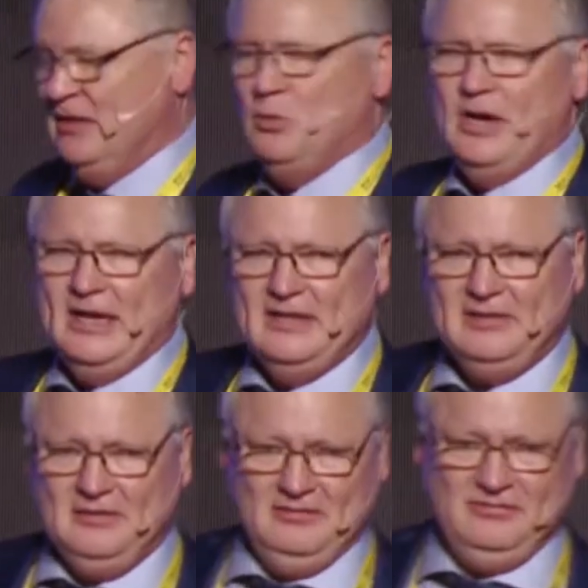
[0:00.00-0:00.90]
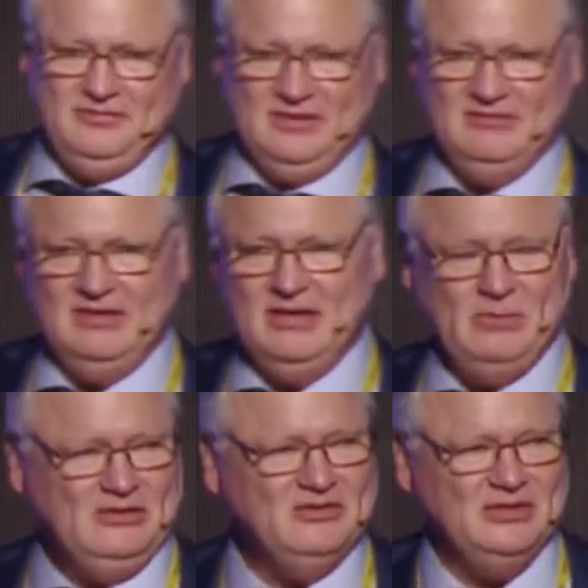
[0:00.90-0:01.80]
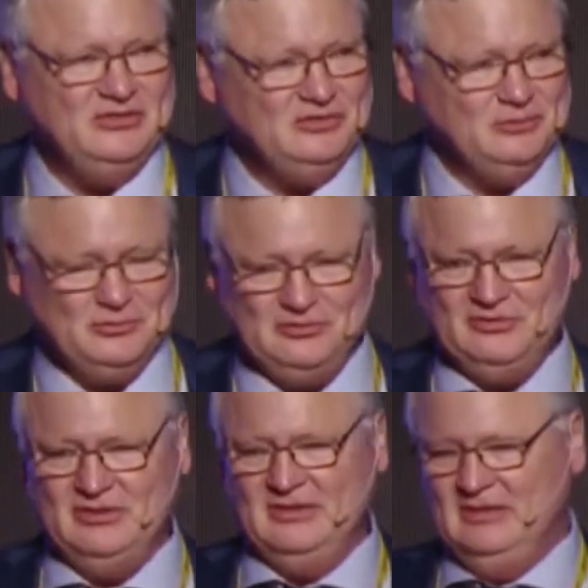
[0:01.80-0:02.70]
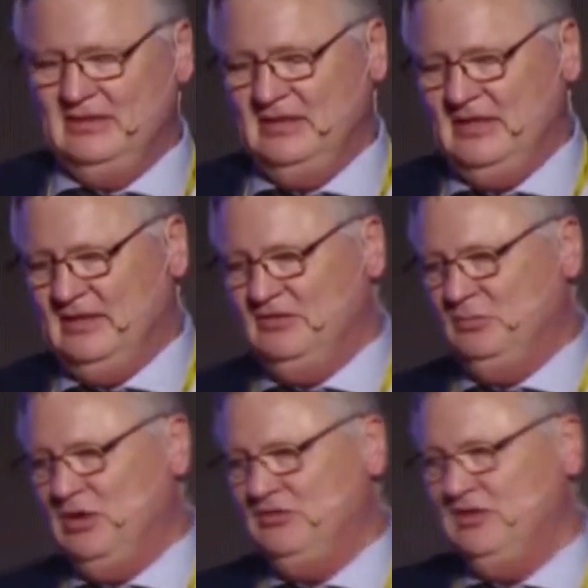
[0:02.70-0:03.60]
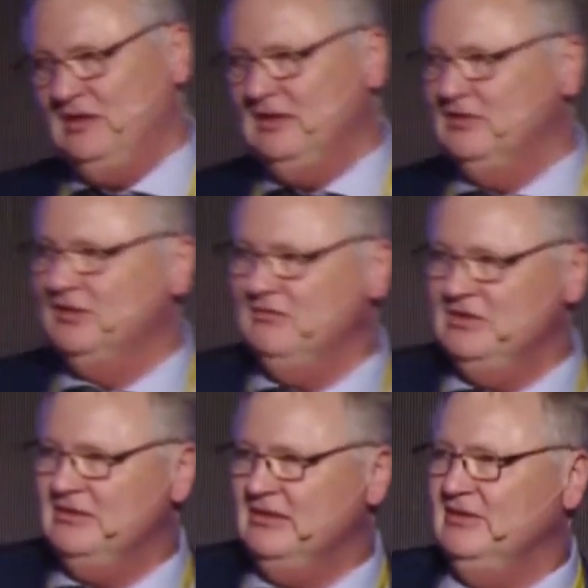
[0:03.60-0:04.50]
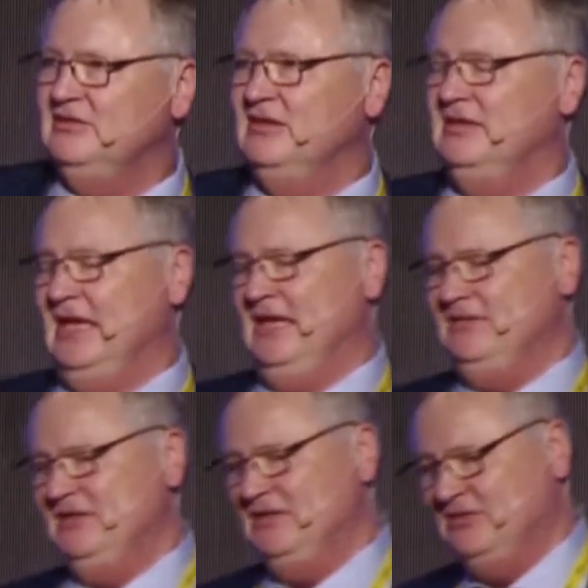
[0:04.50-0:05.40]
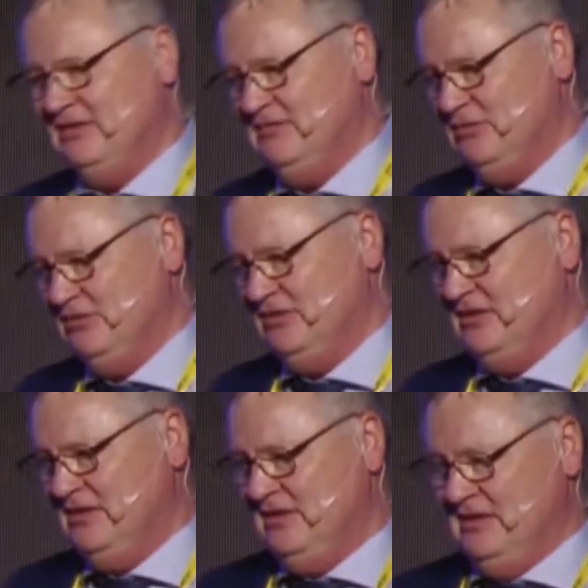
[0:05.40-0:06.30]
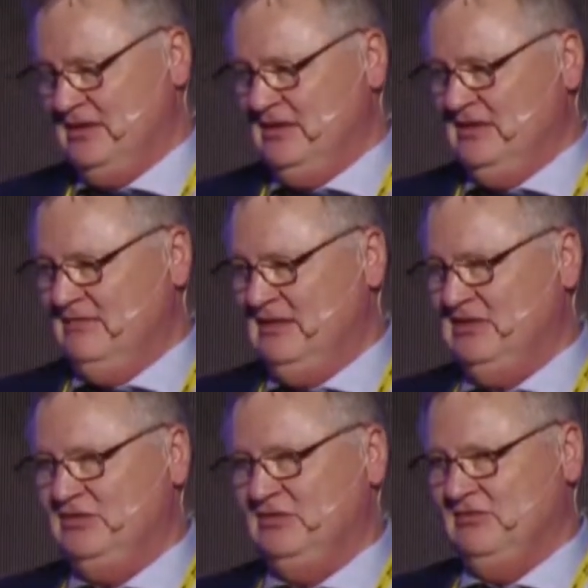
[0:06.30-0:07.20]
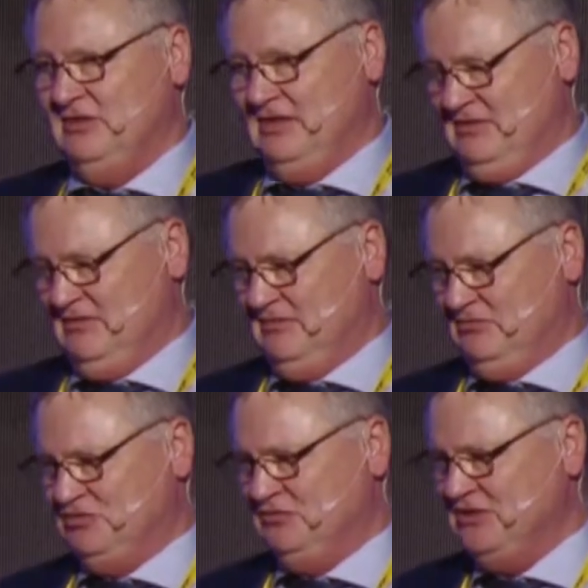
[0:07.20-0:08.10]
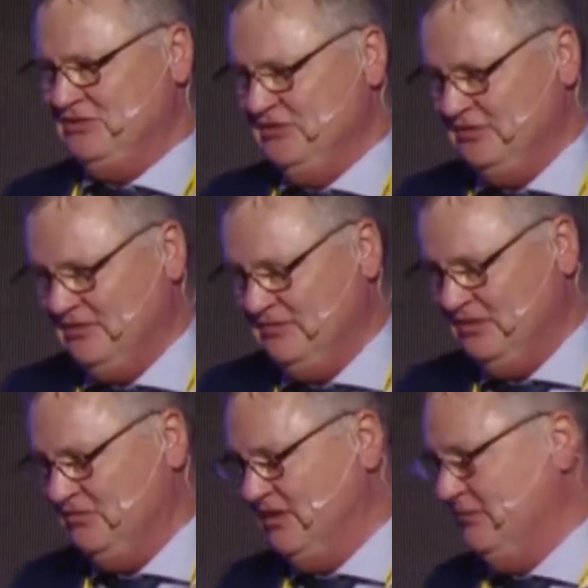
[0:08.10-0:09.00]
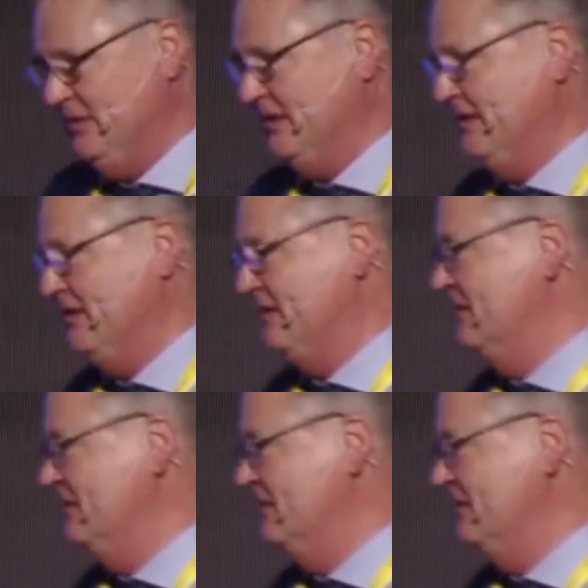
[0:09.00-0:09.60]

aware of environmental issues. And especially in the 70s and the 80s, there was a very severe uh, restrictions on fish farming.